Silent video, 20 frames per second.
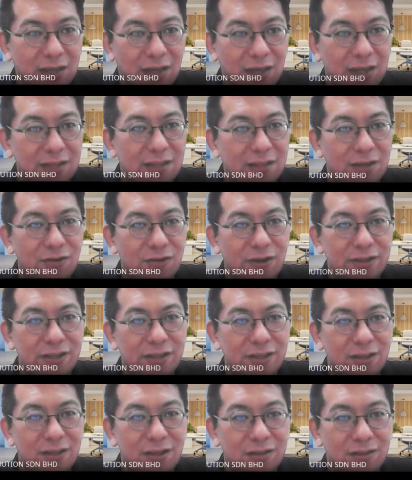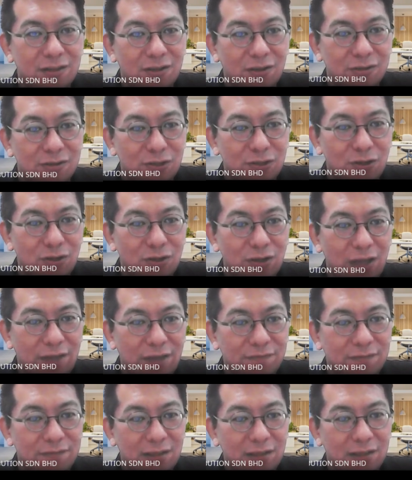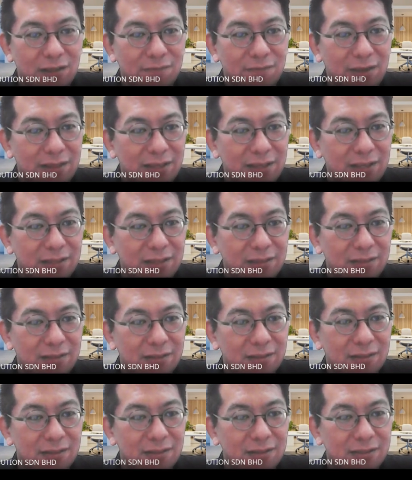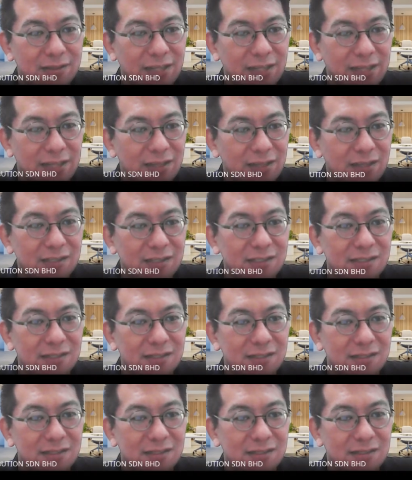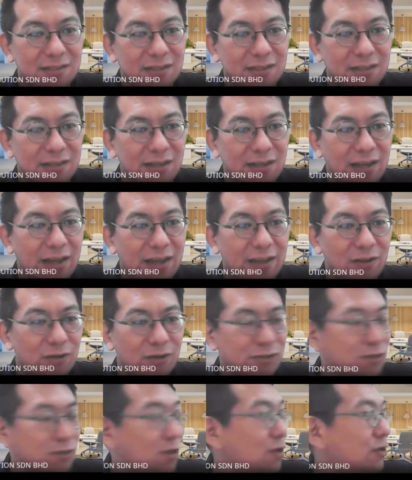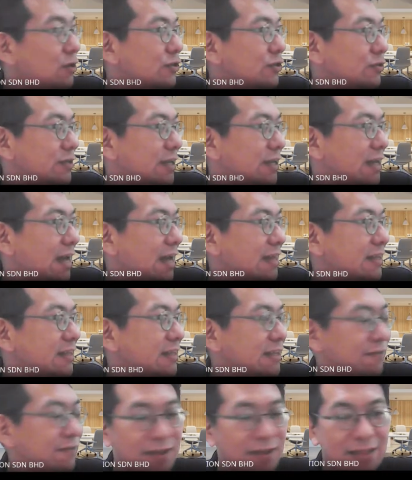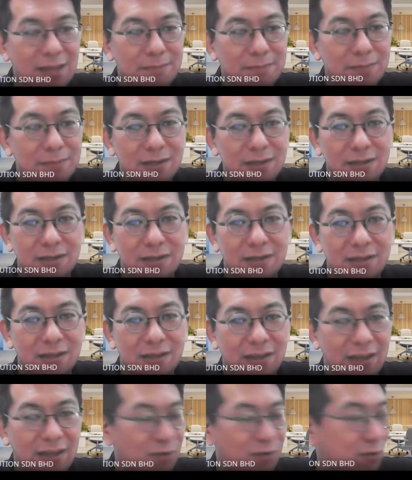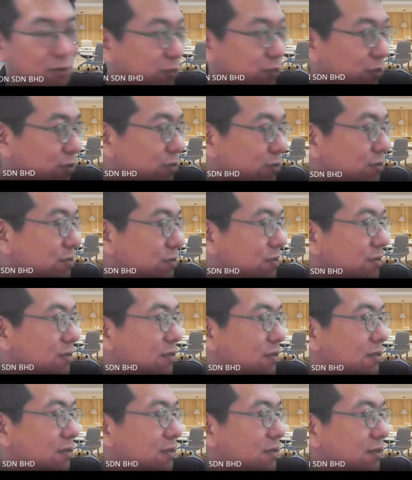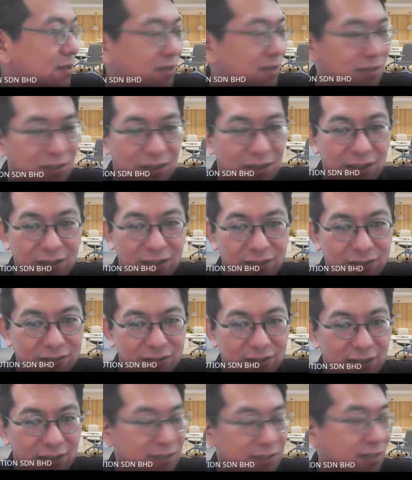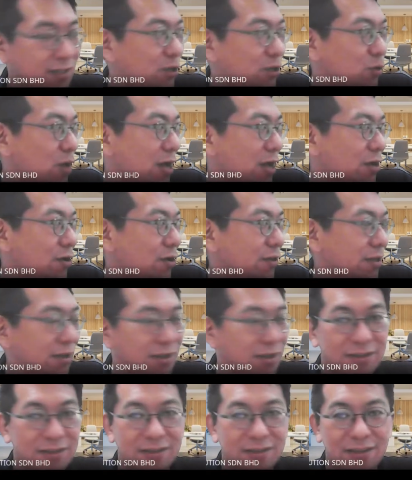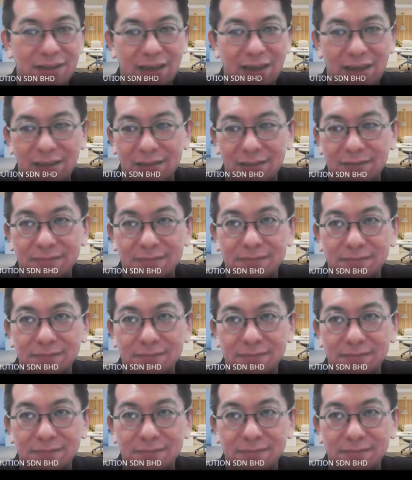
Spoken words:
Okay, the credit note also has the valid status and also unique identifier number, and also there's a QR code here. Okay,